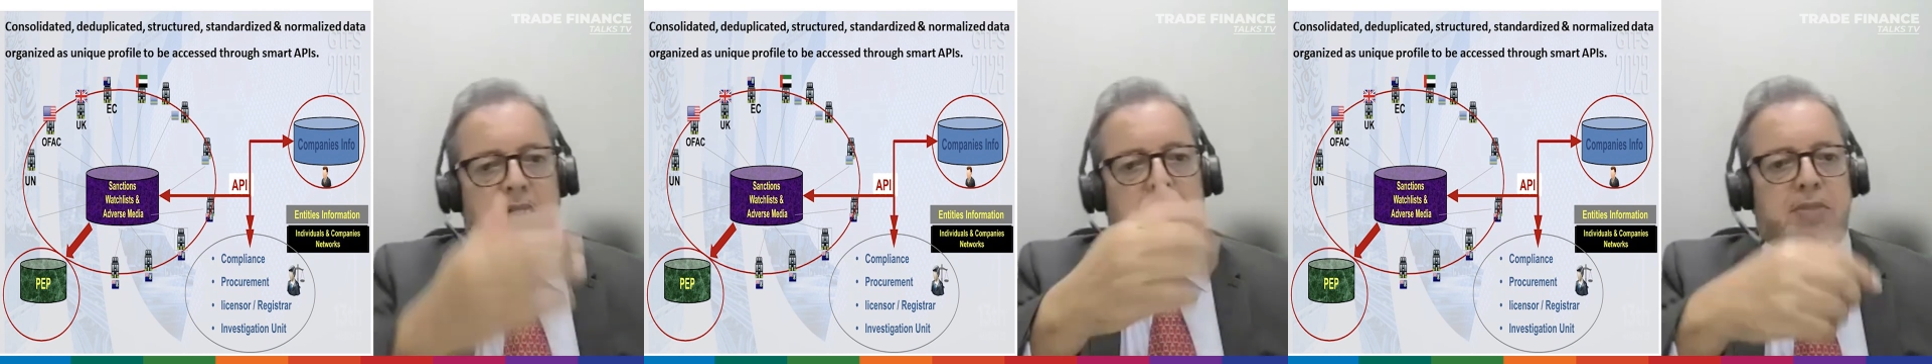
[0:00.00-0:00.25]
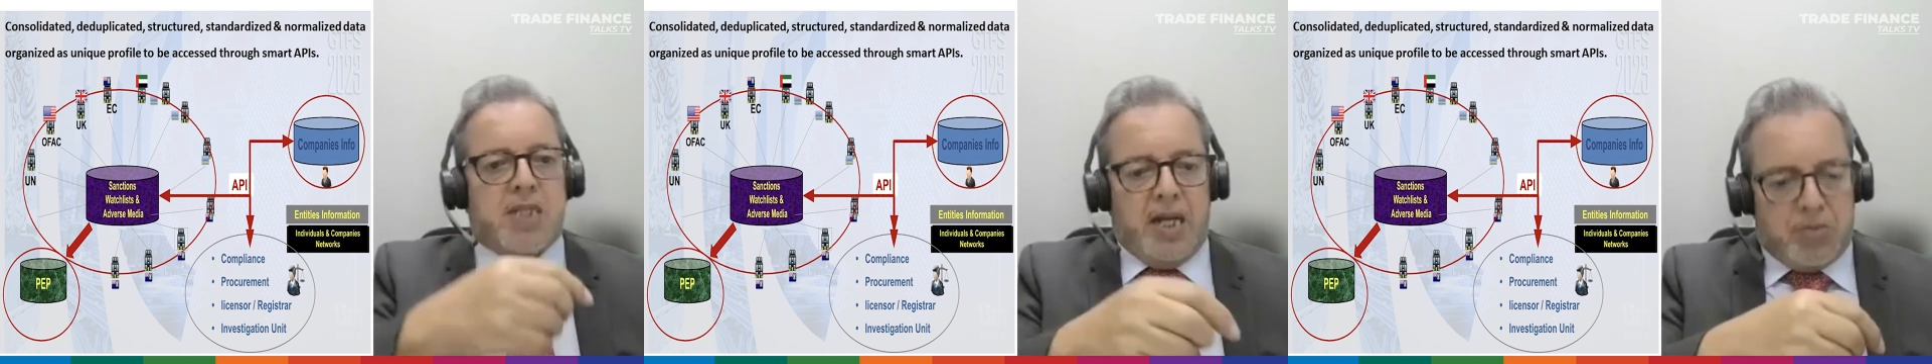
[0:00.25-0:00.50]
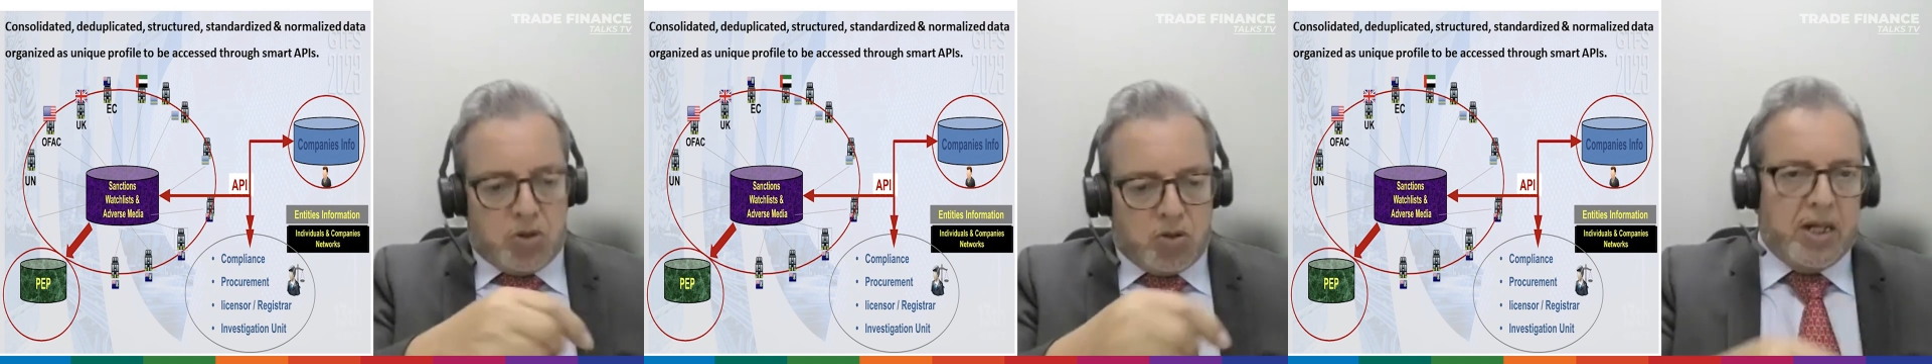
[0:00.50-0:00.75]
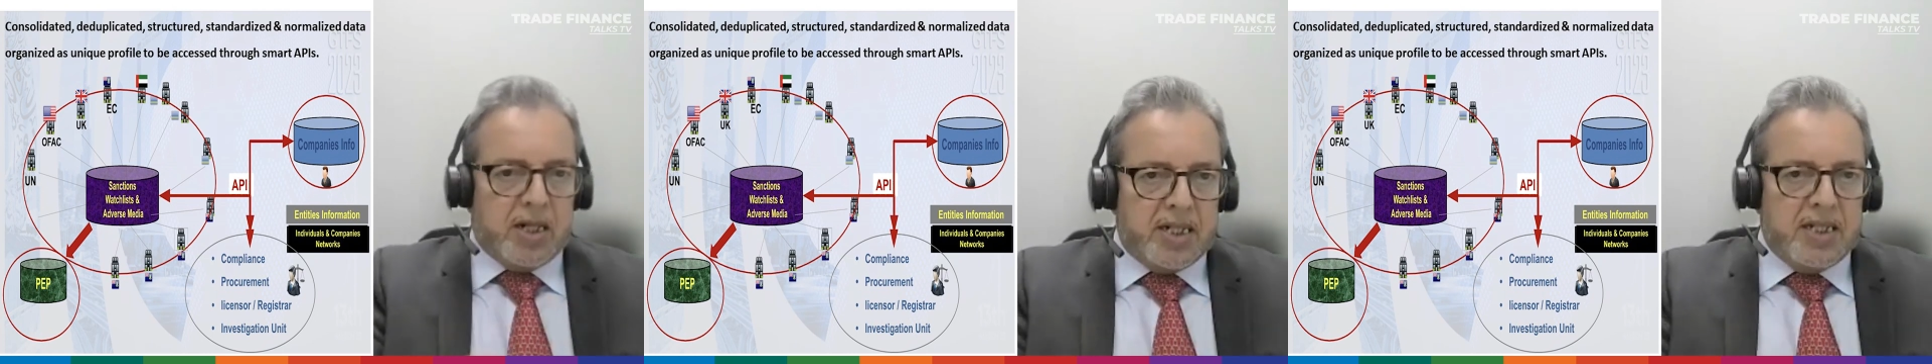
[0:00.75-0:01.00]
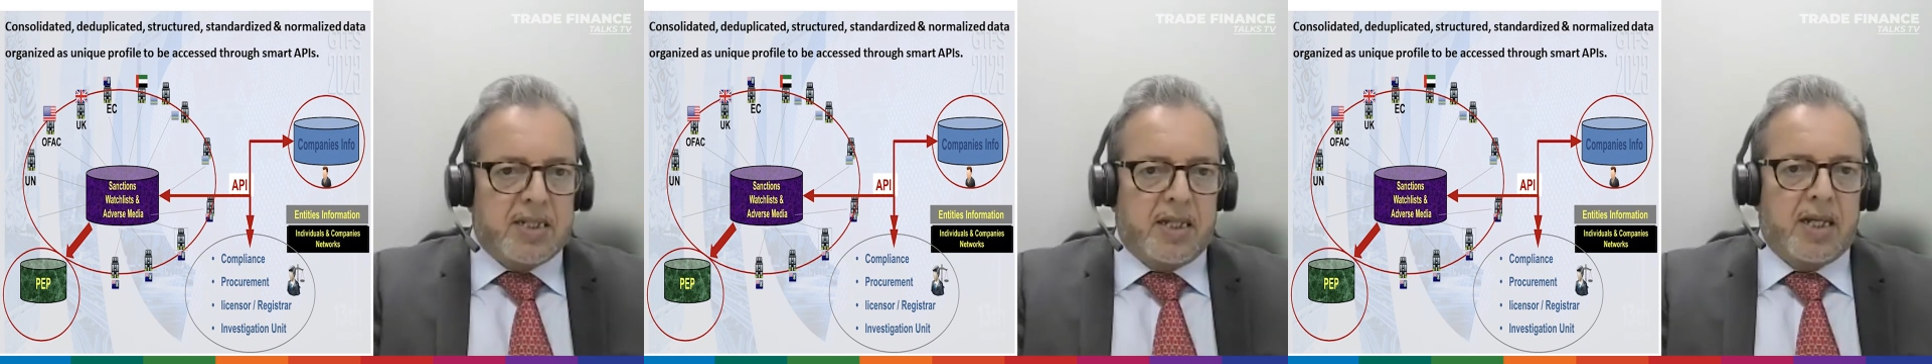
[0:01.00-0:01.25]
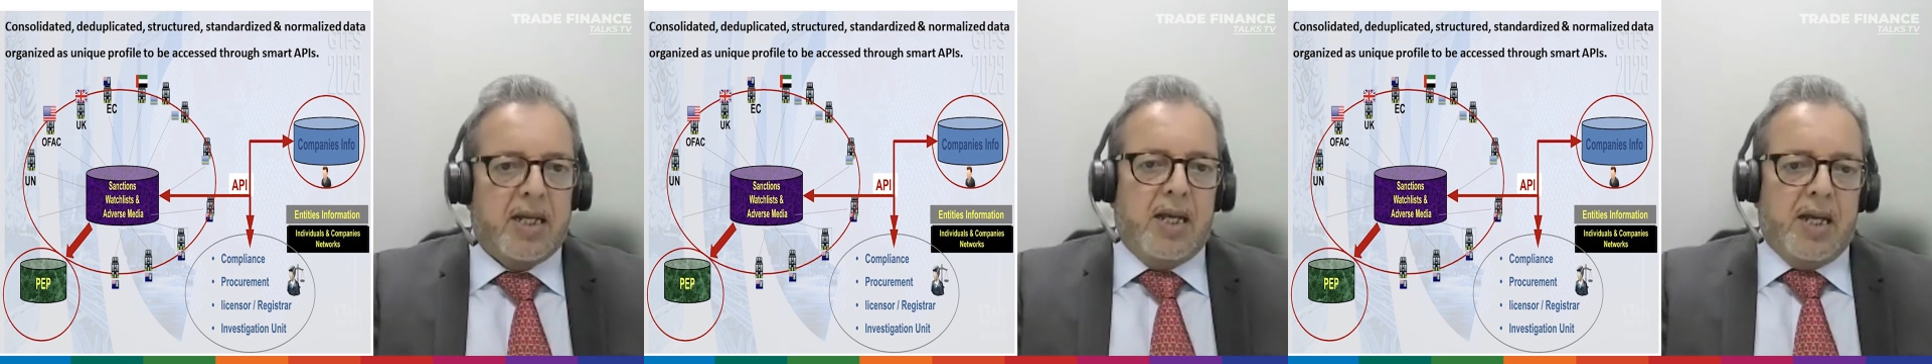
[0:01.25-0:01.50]
and sometimes you are
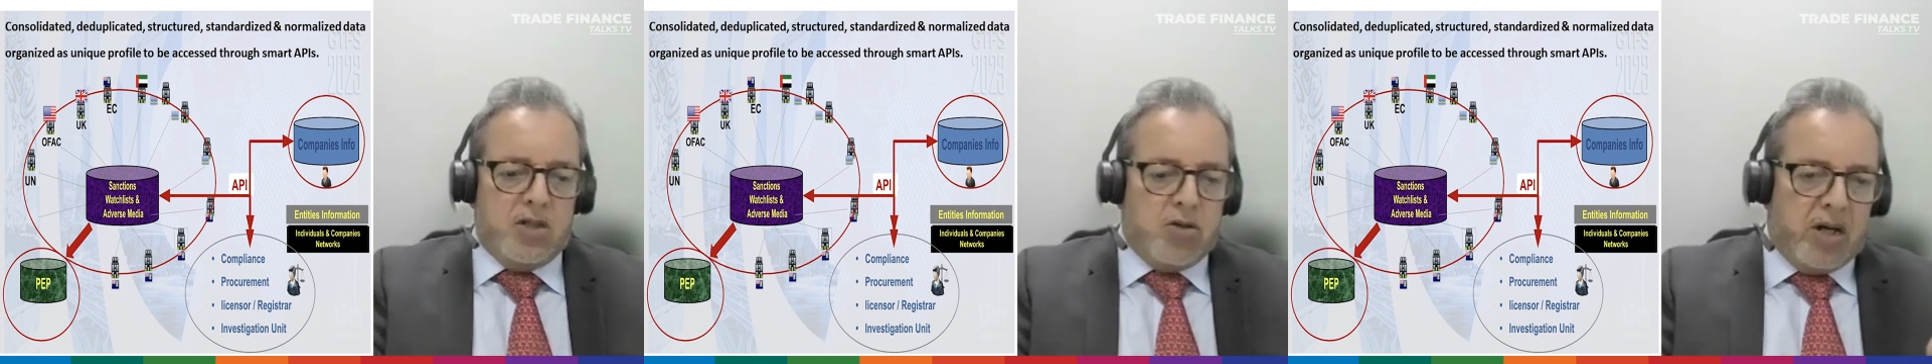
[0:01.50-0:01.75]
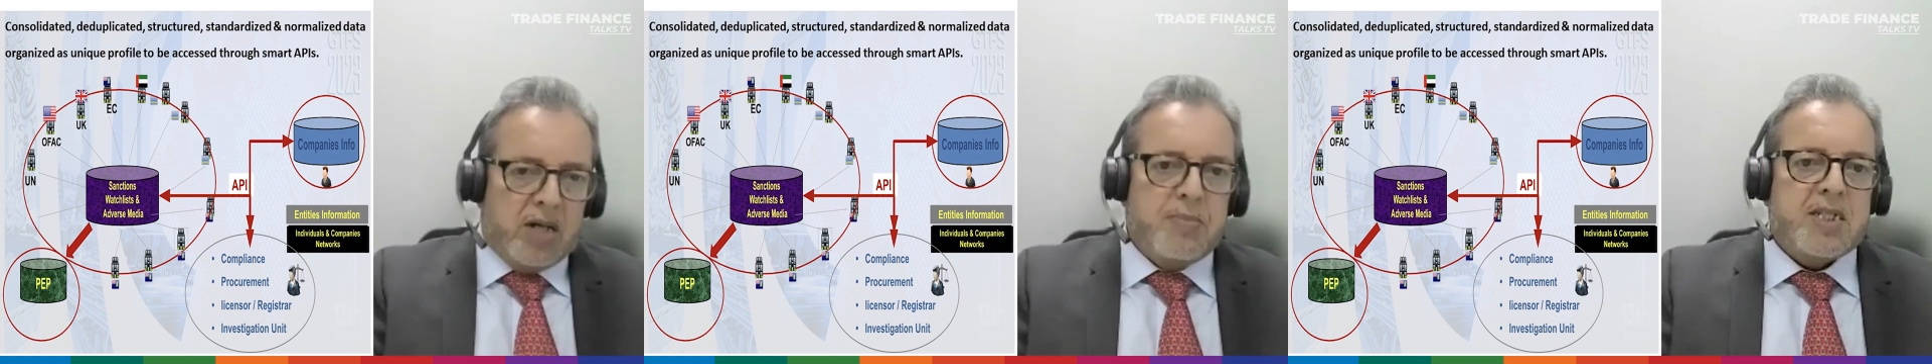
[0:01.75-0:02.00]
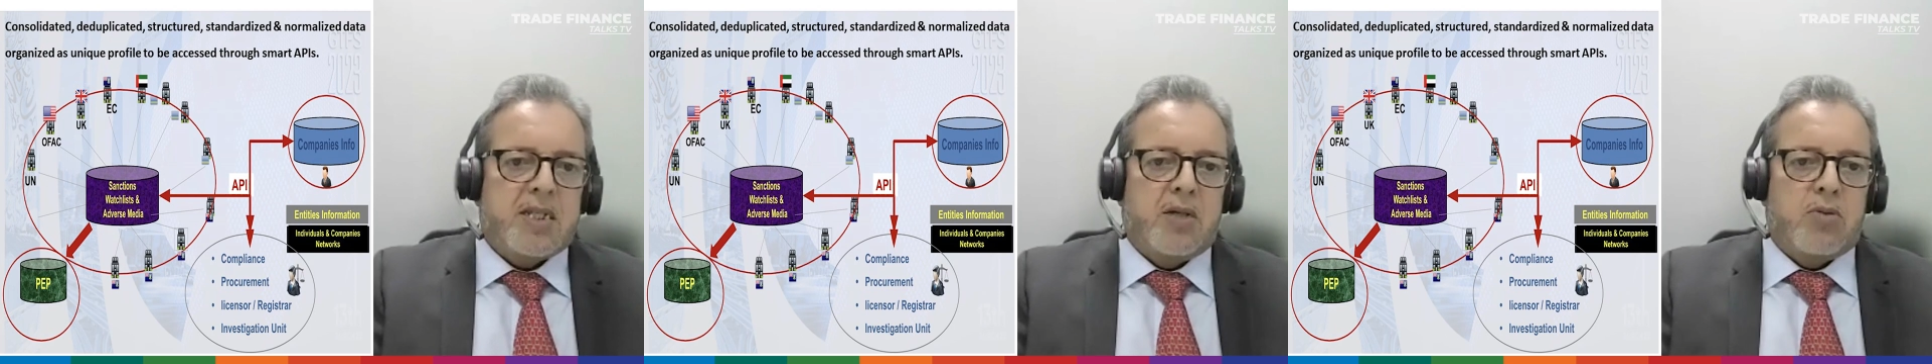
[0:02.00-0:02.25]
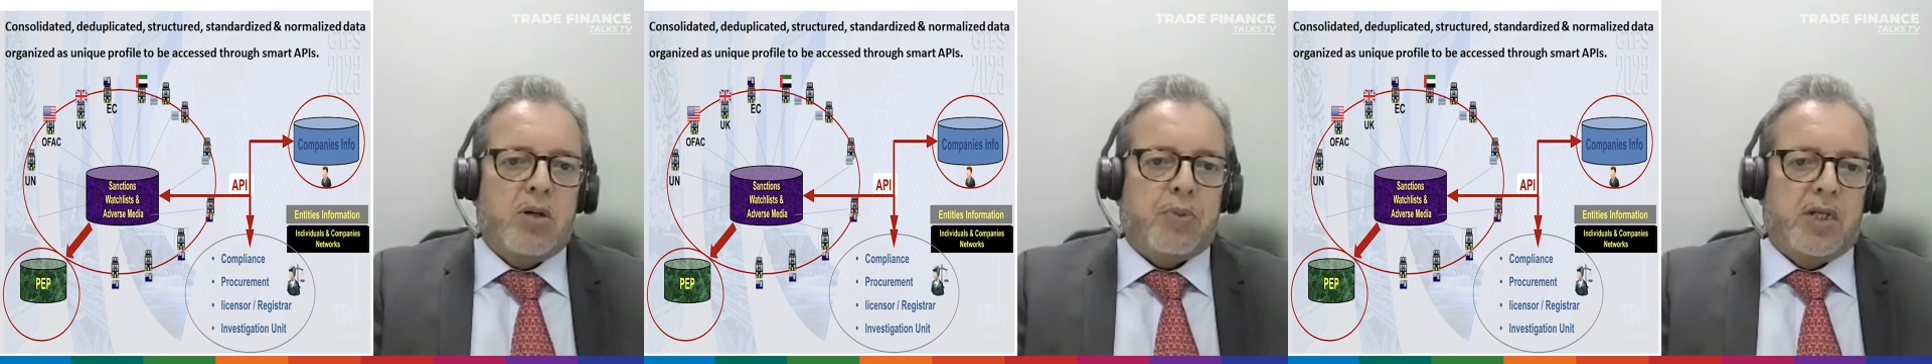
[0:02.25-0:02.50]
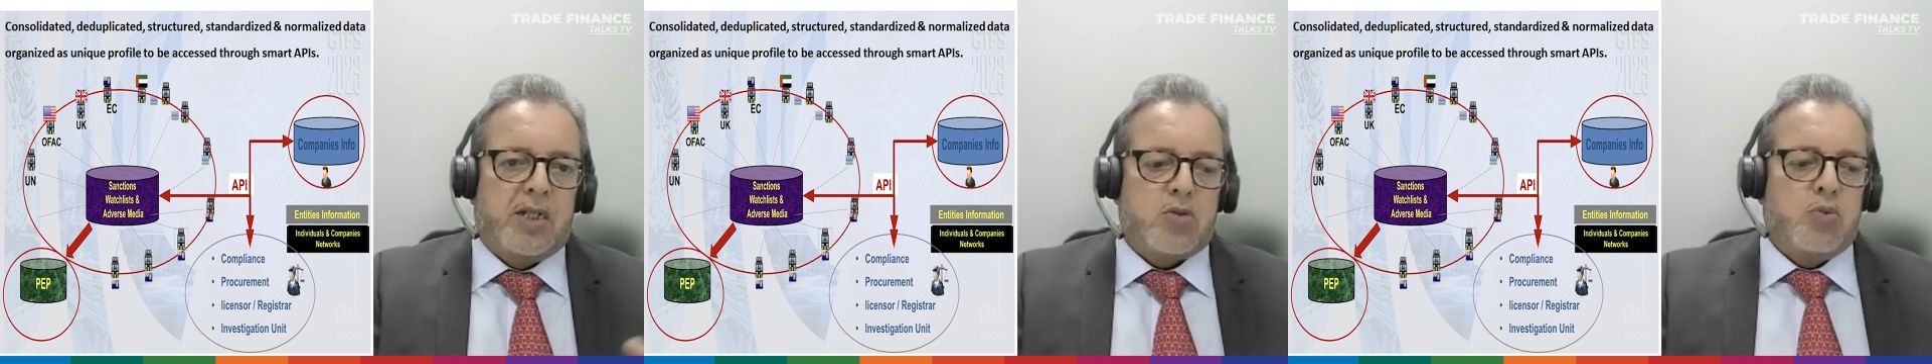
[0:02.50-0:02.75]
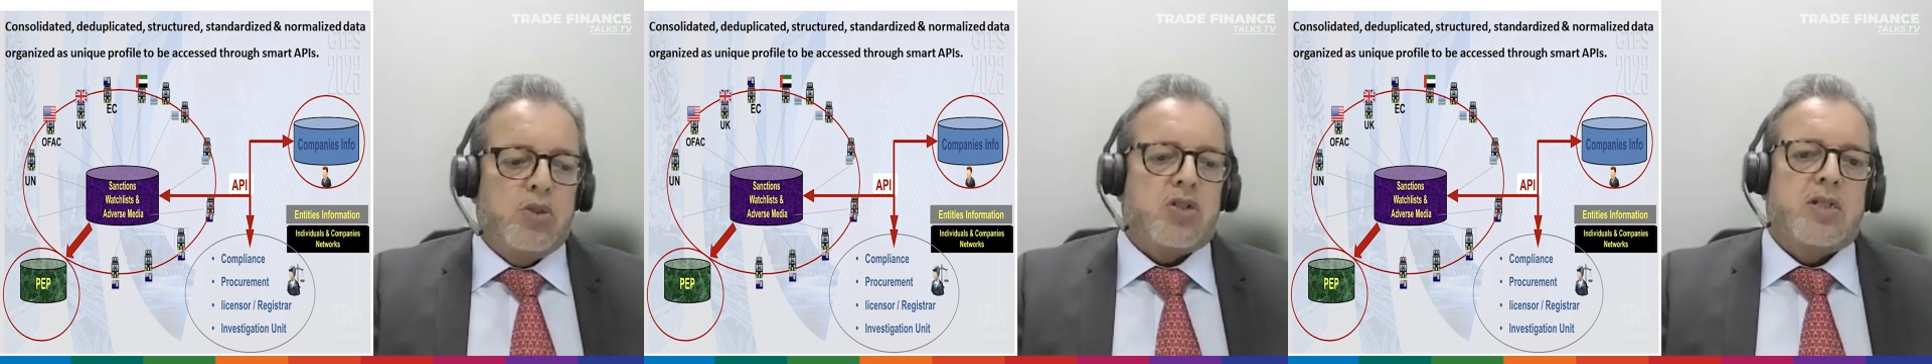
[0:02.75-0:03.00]
reading and you are missing one point,